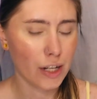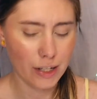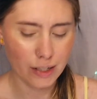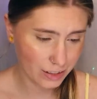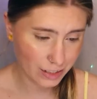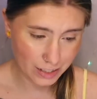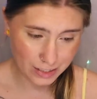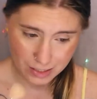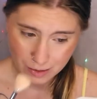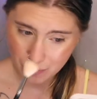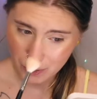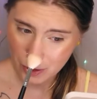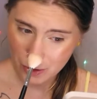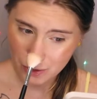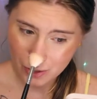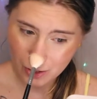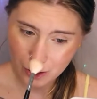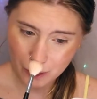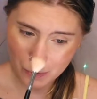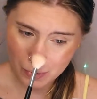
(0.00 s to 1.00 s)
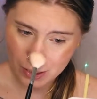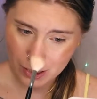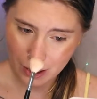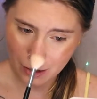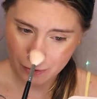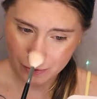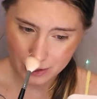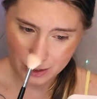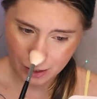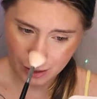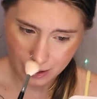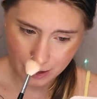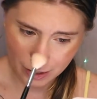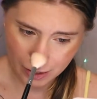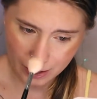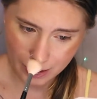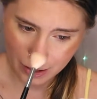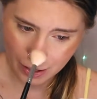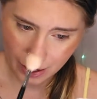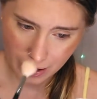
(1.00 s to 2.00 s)
get some YouTube stuff
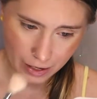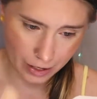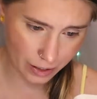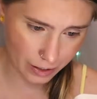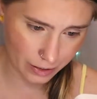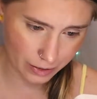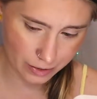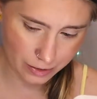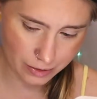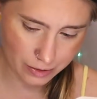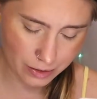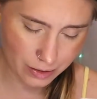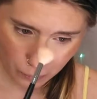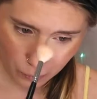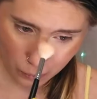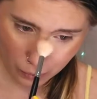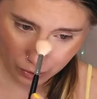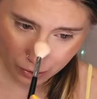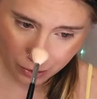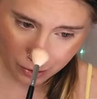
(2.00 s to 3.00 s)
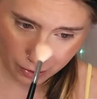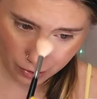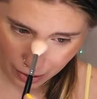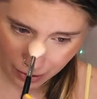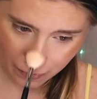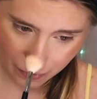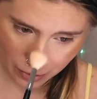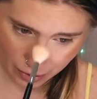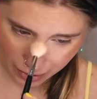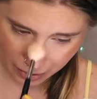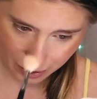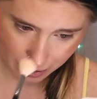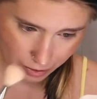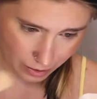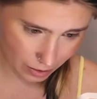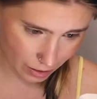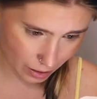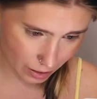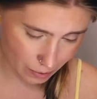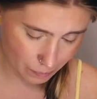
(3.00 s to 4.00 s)
done and work, and then
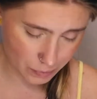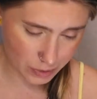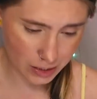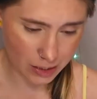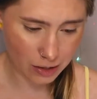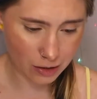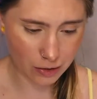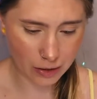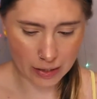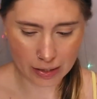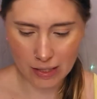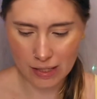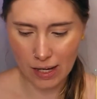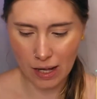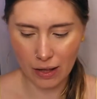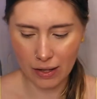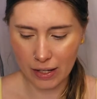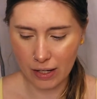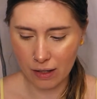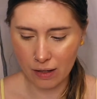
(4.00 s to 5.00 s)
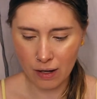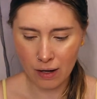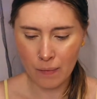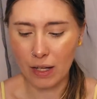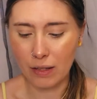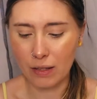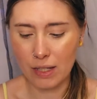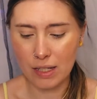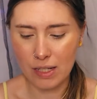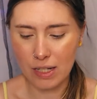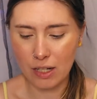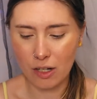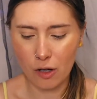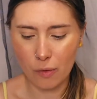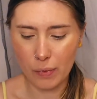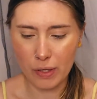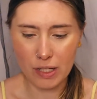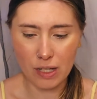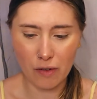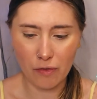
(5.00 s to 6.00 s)
I'm still like selling and listing all
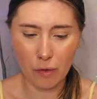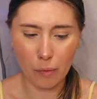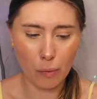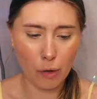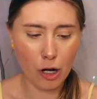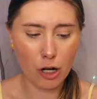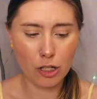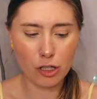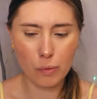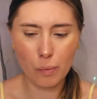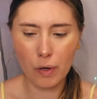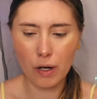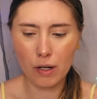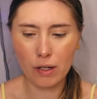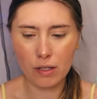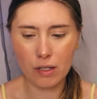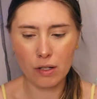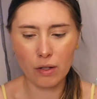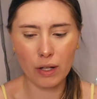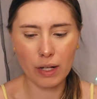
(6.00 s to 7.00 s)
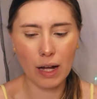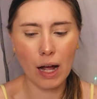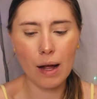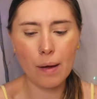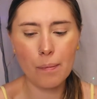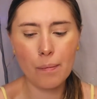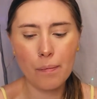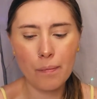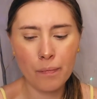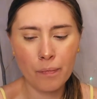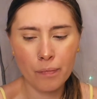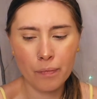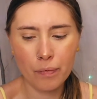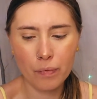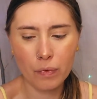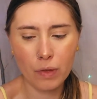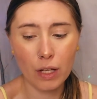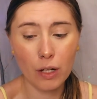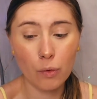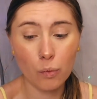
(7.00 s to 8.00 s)
my stuff on Poshmark. So like I'm
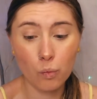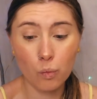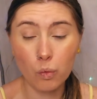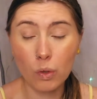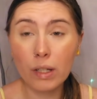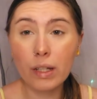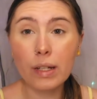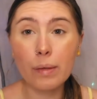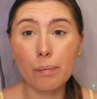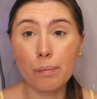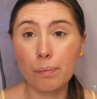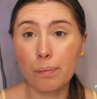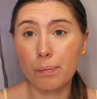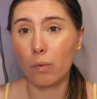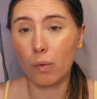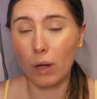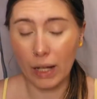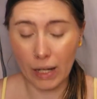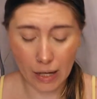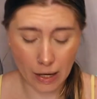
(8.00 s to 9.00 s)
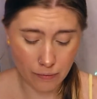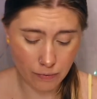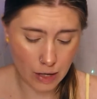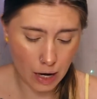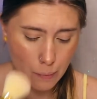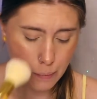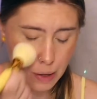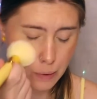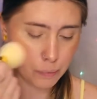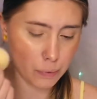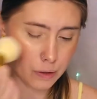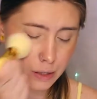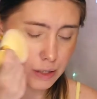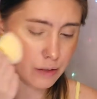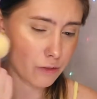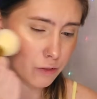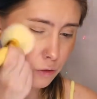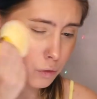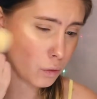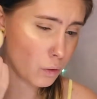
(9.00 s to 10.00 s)
like really, like I've got my plate
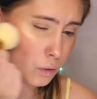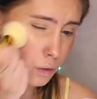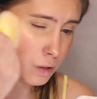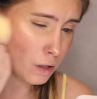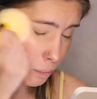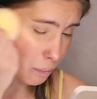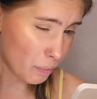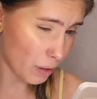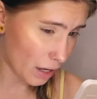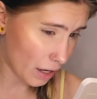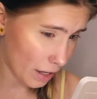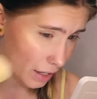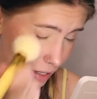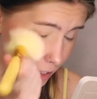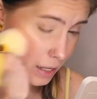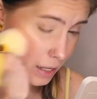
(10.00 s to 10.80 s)
full, but